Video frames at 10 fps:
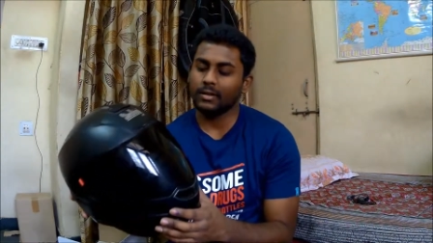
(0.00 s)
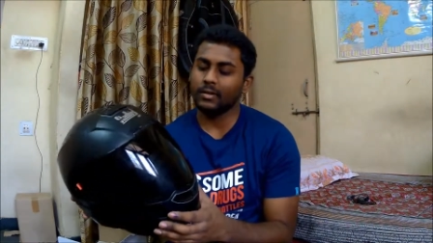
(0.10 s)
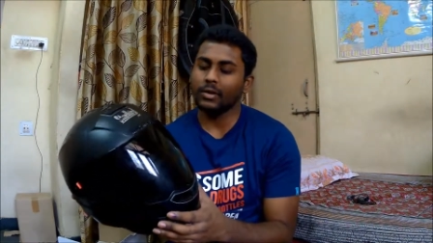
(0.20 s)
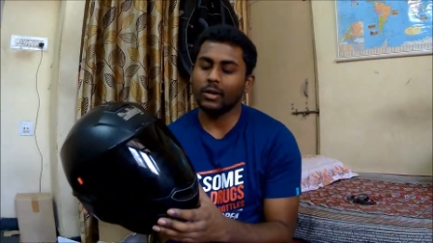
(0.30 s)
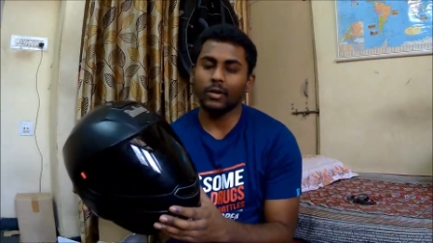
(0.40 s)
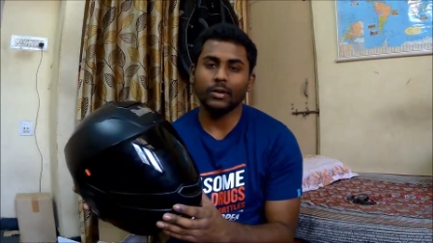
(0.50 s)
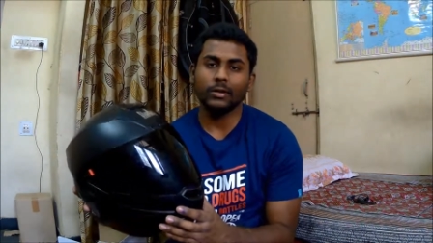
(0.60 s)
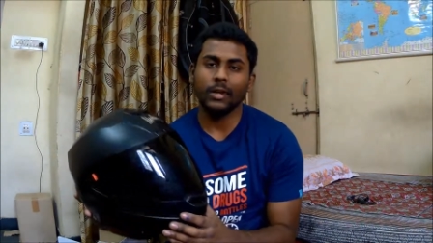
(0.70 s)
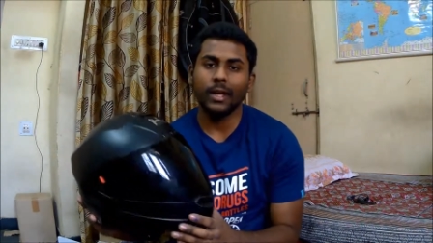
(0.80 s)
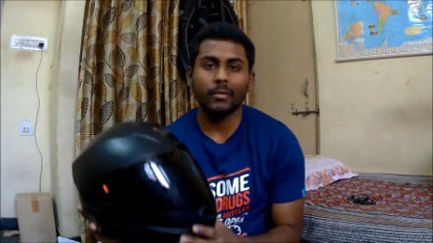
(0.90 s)
good look to
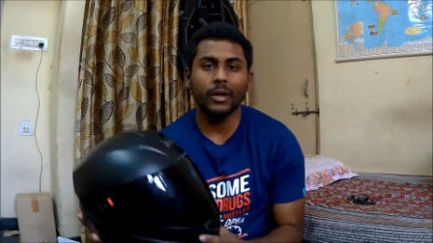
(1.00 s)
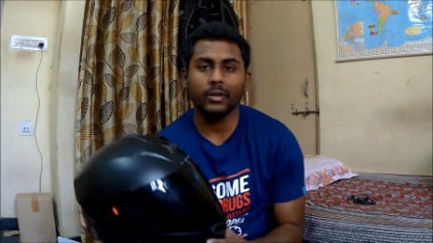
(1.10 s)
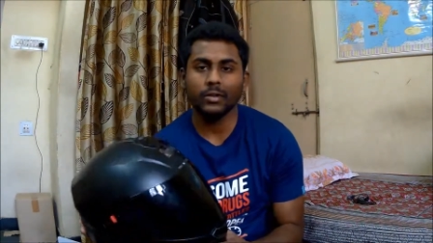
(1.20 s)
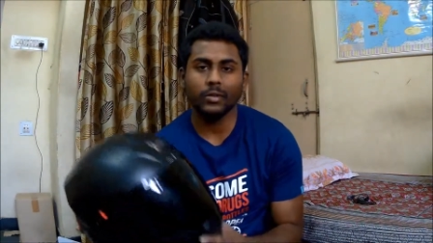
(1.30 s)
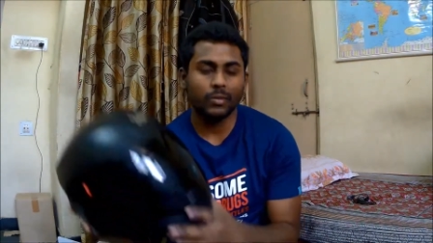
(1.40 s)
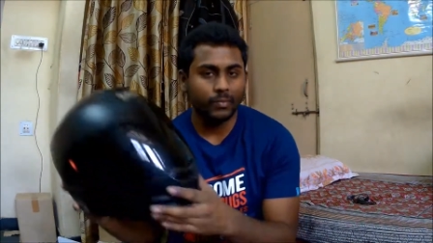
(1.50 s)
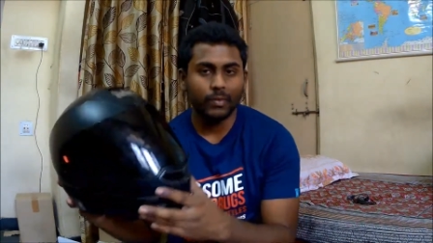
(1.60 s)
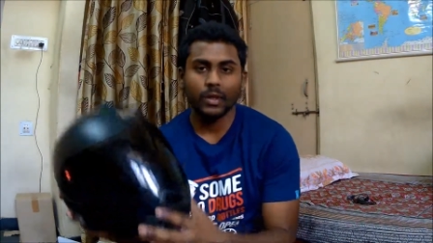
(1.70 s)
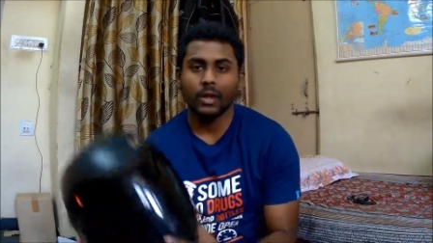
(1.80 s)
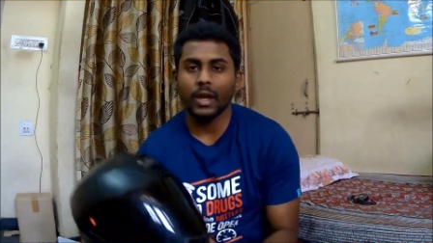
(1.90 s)
the helmet so
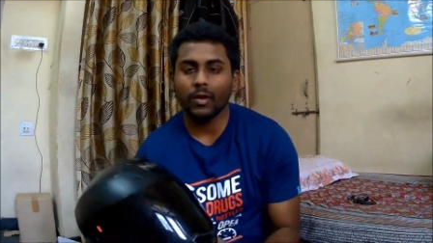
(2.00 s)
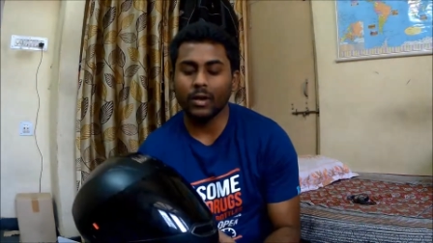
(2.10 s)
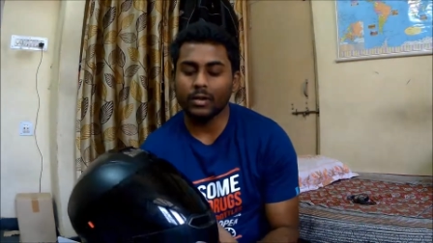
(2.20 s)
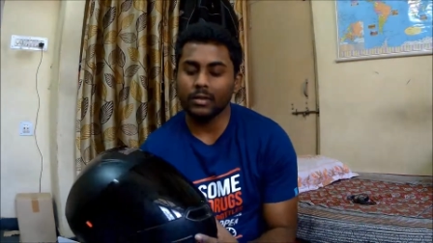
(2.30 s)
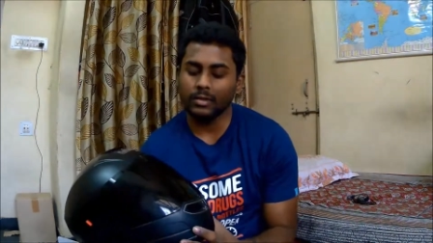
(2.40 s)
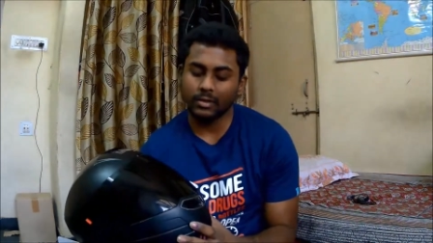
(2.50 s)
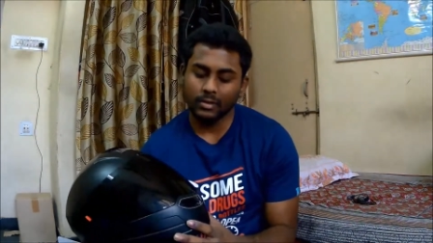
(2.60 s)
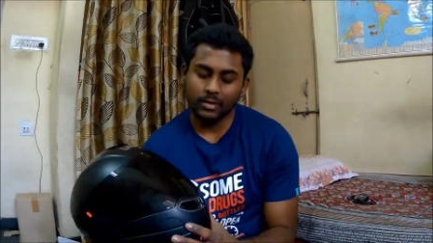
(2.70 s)
I got this